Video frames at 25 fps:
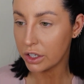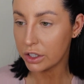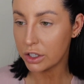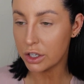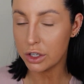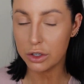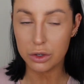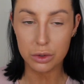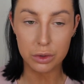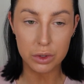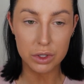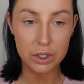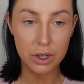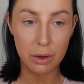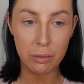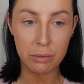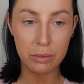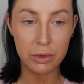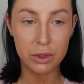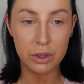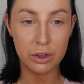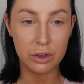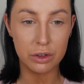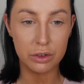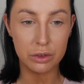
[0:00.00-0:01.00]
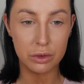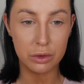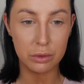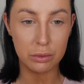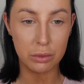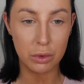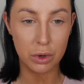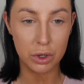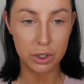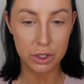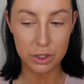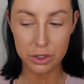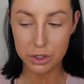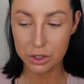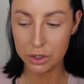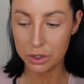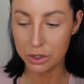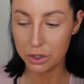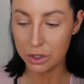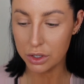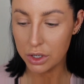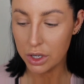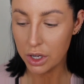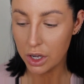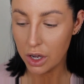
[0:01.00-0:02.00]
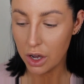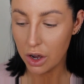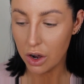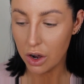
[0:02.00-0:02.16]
to do something you don't want to.